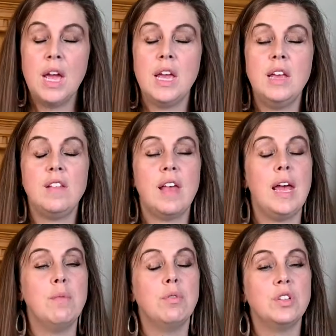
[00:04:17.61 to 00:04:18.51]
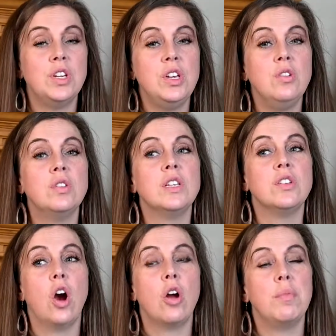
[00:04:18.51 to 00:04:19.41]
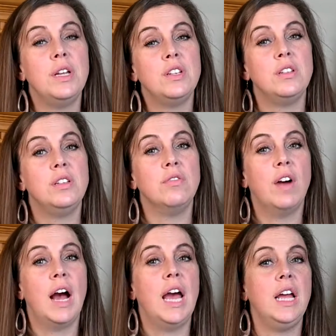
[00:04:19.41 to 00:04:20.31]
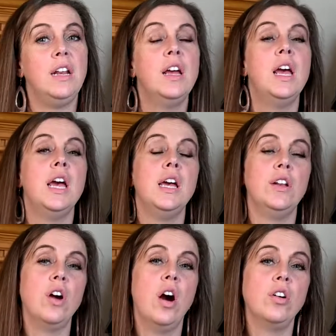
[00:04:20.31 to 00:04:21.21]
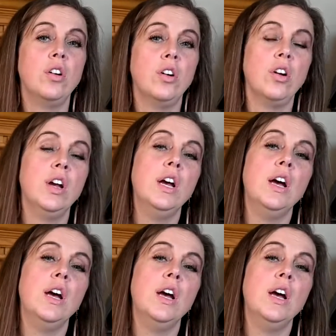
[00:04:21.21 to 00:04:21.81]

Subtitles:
He's able to use his army to divide and conquer